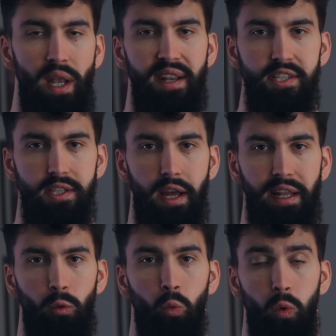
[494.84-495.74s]
when
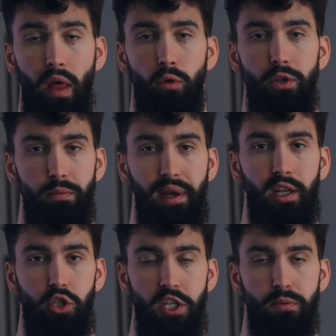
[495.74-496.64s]
deciding whether to make
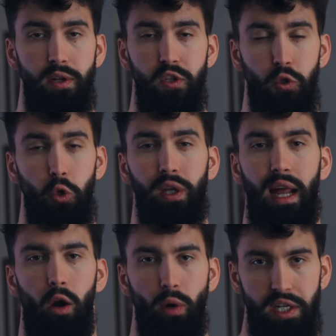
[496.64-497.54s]
adjustments to your
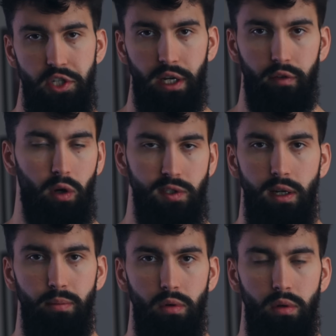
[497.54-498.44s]
calorie intake, for
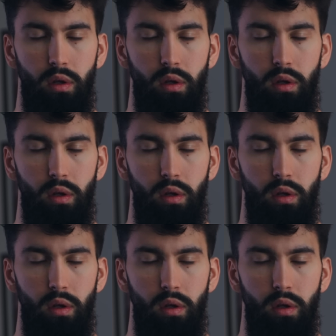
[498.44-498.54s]
example.